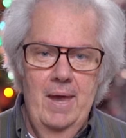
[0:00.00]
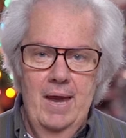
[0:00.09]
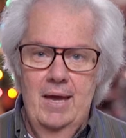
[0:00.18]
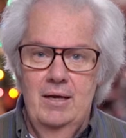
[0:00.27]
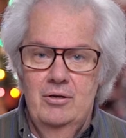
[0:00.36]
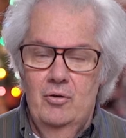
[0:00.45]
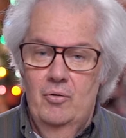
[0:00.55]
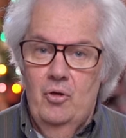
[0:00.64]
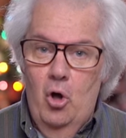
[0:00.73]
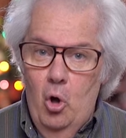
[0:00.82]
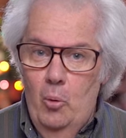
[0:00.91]
and
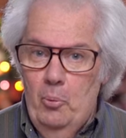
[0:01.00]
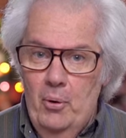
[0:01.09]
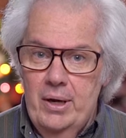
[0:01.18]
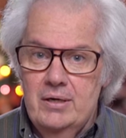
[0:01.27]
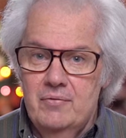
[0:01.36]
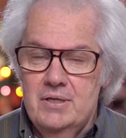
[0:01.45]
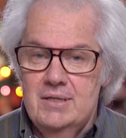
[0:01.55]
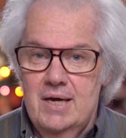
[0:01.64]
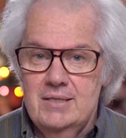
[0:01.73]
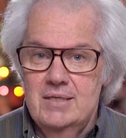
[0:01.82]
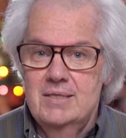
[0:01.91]
the whole point of the
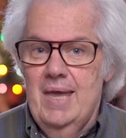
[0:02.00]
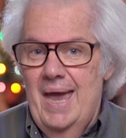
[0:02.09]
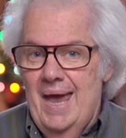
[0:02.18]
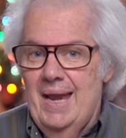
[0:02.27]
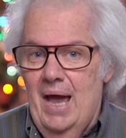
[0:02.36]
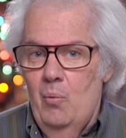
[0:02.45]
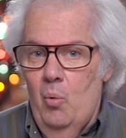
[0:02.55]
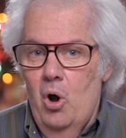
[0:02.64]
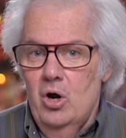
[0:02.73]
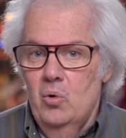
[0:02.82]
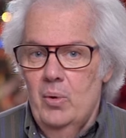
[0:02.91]
test is can I
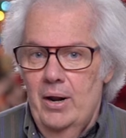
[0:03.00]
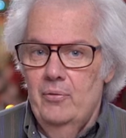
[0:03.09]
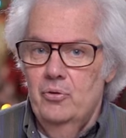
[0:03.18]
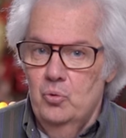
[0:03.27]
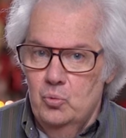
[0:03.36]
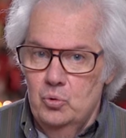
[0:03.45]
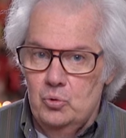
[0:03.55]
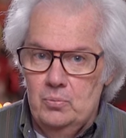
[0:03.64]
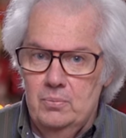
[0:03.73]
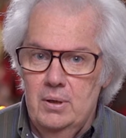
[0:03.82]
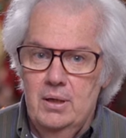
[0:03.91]
walk around the
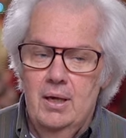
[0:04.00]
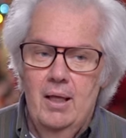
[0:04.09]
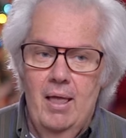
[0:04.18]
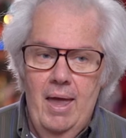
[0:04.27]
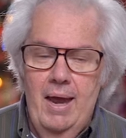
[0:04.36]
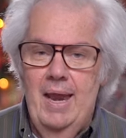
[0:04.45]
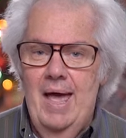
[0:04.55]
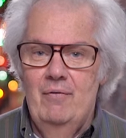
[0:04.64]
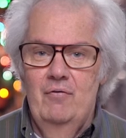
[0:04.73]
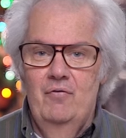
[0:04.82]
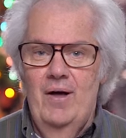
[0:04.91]
room and
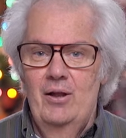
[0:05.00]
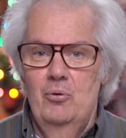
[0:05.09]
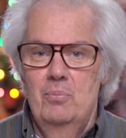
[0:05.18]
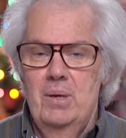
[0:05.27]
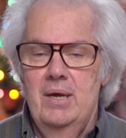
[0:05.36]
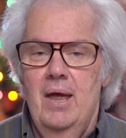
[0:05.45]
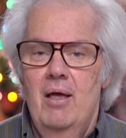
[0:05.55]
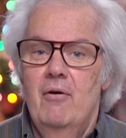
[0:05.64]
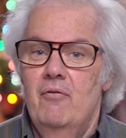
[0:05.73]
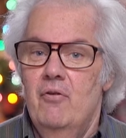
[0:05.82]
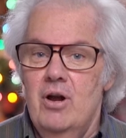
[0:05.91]
have it follow me
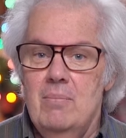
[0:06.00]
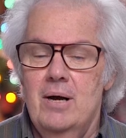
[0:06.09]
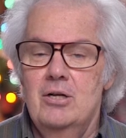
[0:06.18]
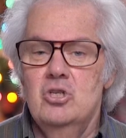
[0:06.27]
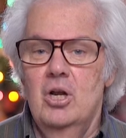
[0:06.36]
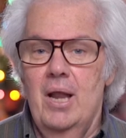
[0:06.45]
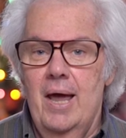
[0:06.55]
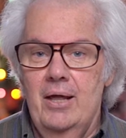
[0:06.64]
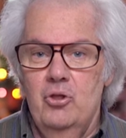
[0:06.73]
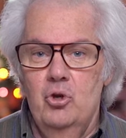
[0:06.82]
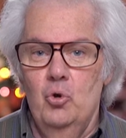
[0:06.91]
very much
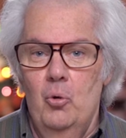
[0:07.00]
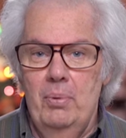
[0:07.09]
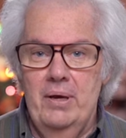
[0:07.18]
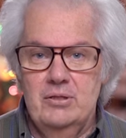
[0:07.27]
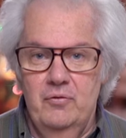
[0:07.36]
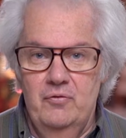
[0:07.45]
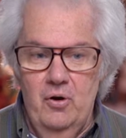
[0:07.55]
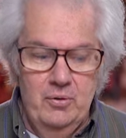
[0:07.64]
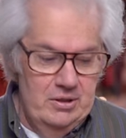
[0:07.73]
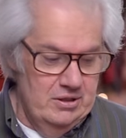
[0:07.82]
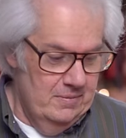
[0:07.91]
like the dual pixel
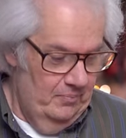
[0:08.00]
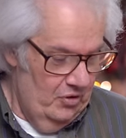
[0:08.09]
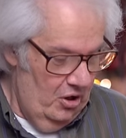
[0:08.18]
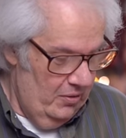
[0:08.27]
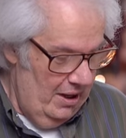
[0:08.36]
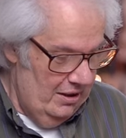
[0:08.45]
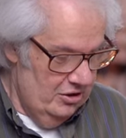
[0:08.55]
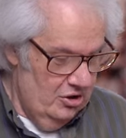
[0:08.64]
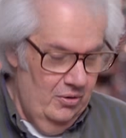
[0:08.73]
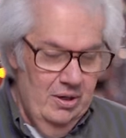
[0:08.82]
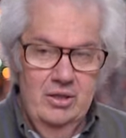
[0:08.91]
focus. Okay,
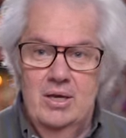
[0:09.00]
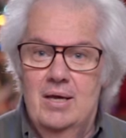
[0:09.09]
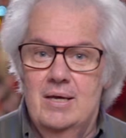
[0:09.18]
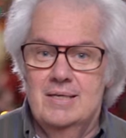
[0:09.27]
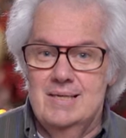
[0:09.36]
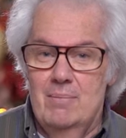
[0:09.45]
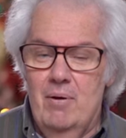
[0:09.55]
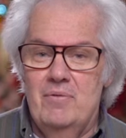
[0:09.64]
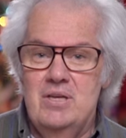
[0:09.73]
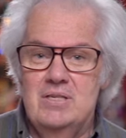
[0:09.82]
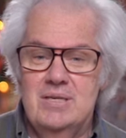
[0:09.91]
so some
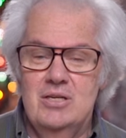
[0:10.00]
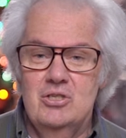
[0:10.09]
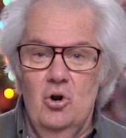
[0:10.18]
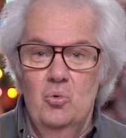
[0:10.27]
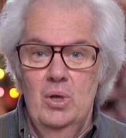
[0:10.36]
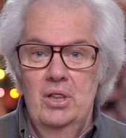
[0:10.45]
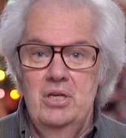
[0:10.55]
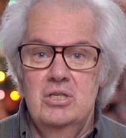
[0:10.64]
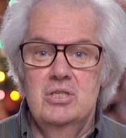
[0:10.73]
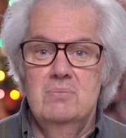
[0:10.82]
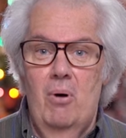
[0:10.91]
of these things are really
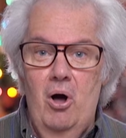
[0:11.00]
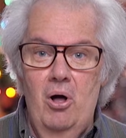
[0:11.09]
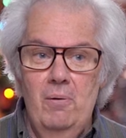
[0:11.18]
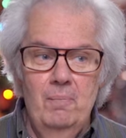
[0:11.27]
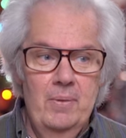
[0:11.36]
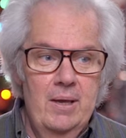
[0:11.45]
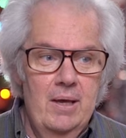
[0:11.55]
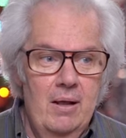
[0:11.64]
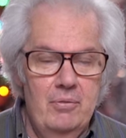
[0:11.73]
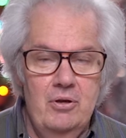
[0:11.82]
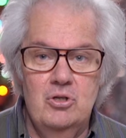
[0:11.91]
small.
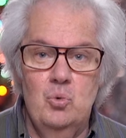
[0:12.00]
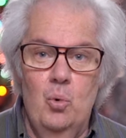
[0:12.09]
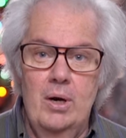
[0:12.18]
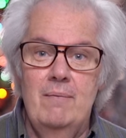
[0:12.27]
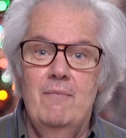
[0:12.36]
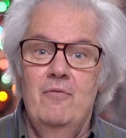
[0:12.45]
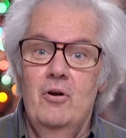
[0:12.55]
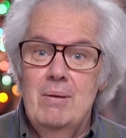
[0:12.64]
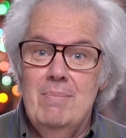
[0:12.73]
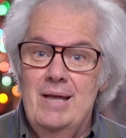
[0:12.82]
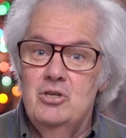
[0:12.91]
There's one
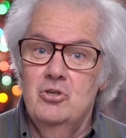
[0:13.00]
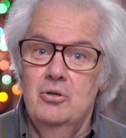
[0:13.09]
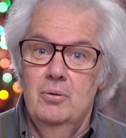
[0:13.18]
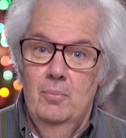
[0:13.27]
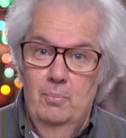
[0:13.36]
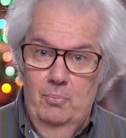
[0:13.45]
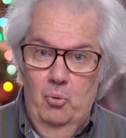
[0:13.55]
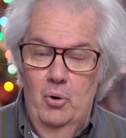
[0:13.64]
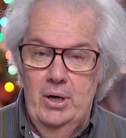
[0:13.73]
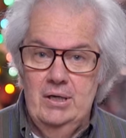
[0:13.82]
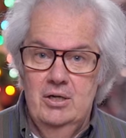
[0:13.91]
very major
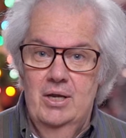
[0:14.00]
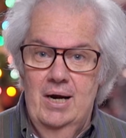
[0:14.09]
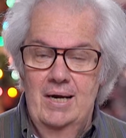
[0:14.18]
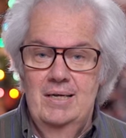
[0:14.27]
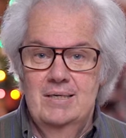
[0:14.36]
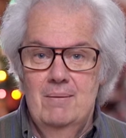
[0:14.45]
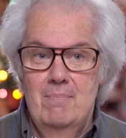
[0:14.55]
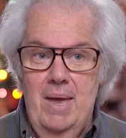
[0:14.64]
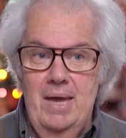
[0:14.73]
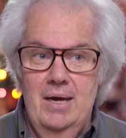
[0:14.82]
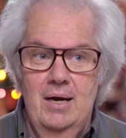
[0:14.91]
point that I need to
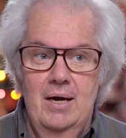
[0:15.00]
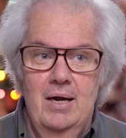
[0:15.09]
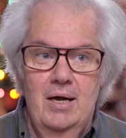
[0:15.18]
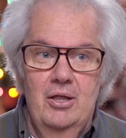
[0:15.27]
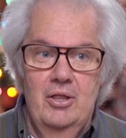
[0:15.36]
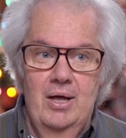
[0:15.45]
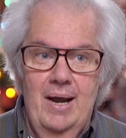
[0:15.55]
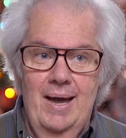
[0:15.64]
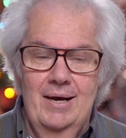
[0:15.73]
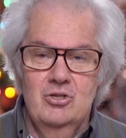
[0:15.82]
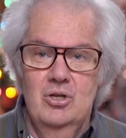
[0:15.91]
make that
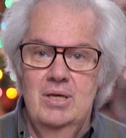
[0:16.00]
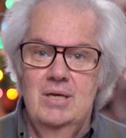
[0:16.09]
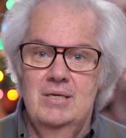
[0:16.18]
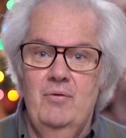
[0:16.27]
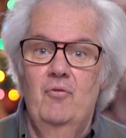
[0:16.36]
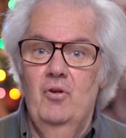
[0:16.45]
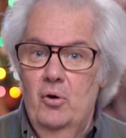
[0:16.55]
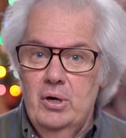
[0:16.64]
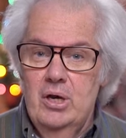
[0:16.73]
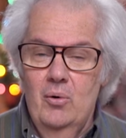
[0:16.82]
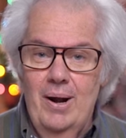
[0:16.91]
actually is
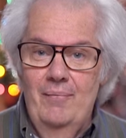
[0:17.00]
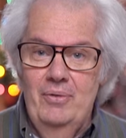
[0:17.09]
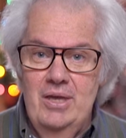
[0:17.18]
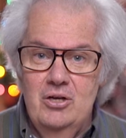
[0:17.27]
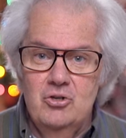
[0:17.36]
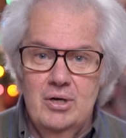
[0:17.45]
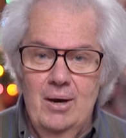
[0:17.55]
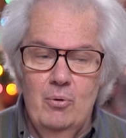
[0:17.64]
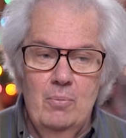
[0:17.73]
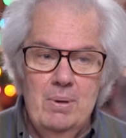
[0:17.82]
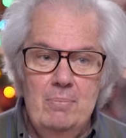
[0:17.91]
floating around the internet
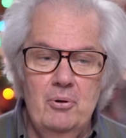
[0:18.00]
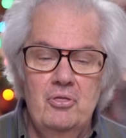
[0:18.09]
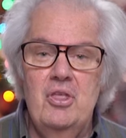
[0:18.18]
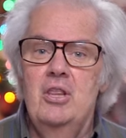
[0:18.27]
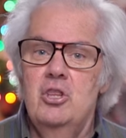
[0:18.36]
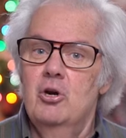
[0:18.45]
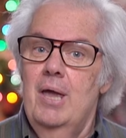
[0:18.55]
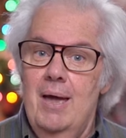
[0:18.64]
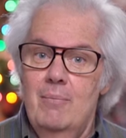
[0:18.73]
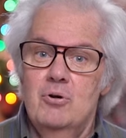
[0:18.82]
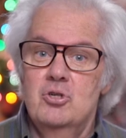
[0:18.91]
where people think their
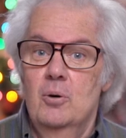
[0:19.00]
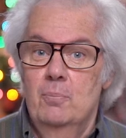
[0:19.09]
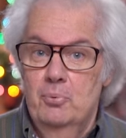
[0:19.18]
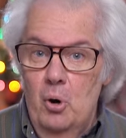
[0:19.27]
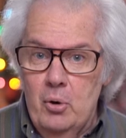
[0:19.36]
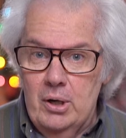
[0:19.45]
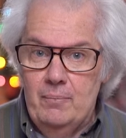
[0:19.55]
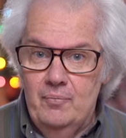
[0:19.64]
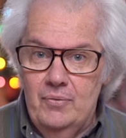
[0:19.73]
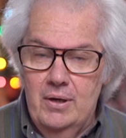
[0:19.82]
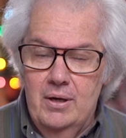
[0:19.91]
cameras are broken
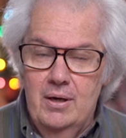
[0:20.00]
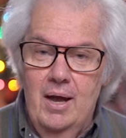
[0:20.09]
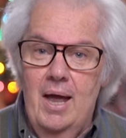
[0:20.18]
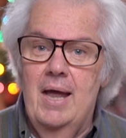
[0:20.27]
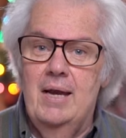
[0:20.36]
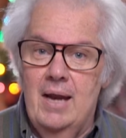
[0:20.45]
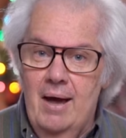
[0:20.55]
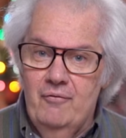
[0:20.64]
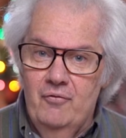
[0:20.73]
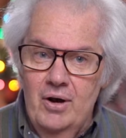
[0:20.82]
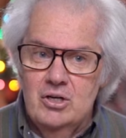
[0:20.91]
and
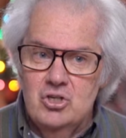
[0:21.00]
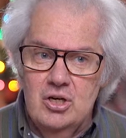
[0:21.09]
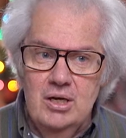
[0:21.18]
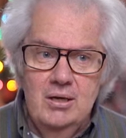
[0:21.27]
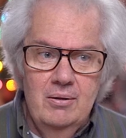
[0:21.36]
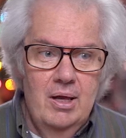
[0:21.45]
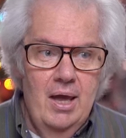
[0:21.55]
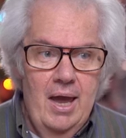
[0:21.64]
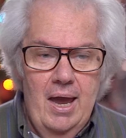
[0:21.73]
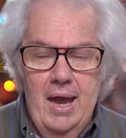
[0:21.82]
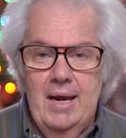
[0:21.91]
not functioning
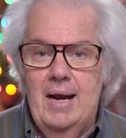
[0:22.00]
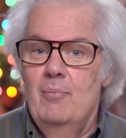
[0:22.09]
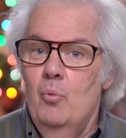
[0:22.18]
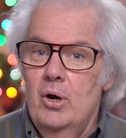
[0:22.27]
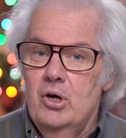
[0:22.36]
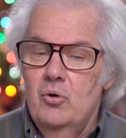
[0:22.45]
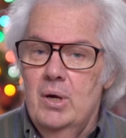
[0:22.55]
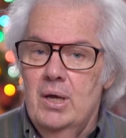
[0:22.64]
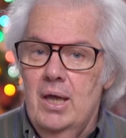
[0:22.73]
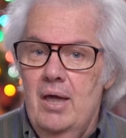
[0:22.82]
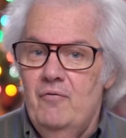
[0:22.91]
and I'm
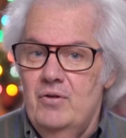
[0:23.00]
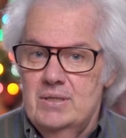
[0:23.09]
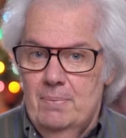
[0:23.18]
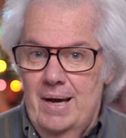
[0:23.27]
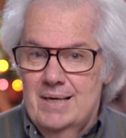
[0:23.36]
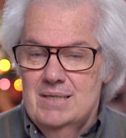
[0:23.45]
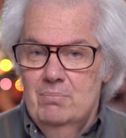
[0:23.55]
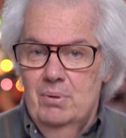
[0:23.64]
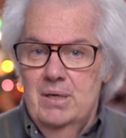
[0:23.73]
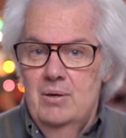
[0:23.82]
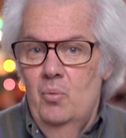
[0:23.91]
wondering if it's
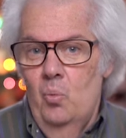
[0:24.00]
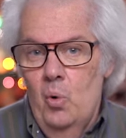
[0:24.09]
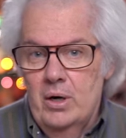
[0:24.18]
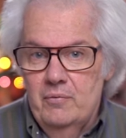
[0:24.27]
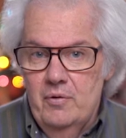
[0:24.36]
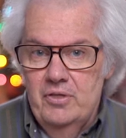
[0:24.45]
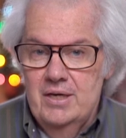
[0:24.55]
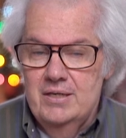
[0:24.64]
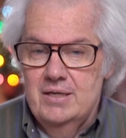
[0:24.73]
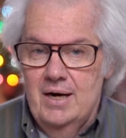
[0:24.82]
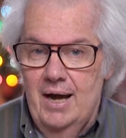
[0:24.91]
possibly one of the
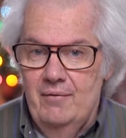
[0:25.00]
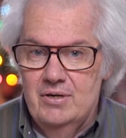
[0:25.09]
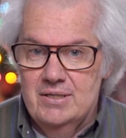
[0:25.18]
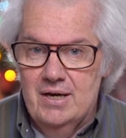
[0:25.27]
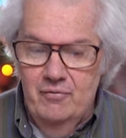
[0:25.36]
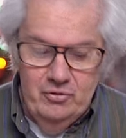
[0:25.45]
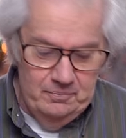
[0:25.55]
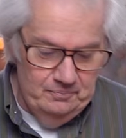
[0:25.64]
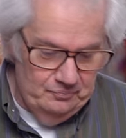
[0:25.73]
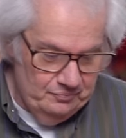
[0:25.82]
things that I've discovered.